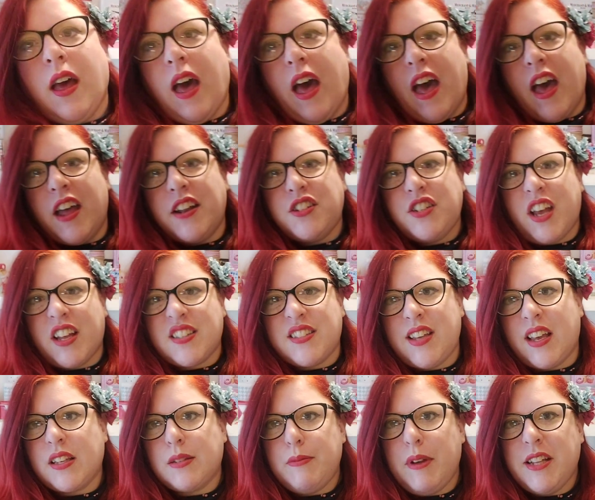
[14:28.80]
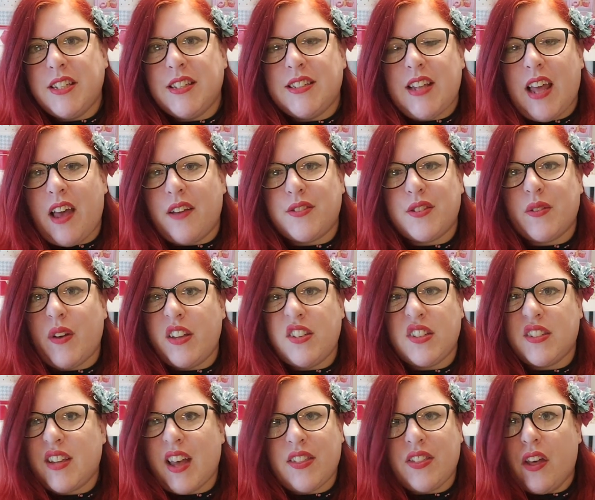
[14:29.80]
And she had 6 meters left, so I
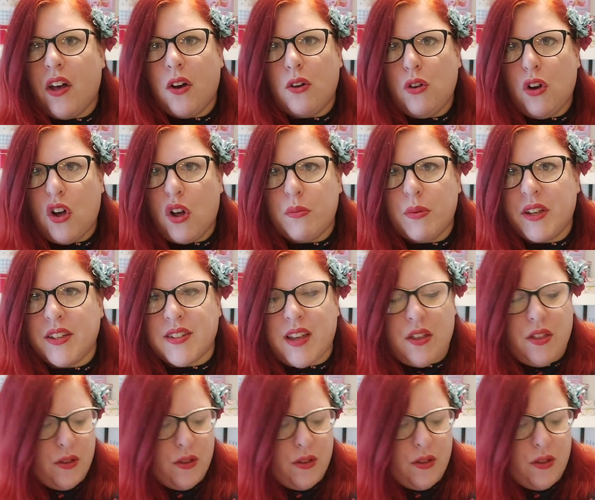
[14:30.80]
just had the whole lot because I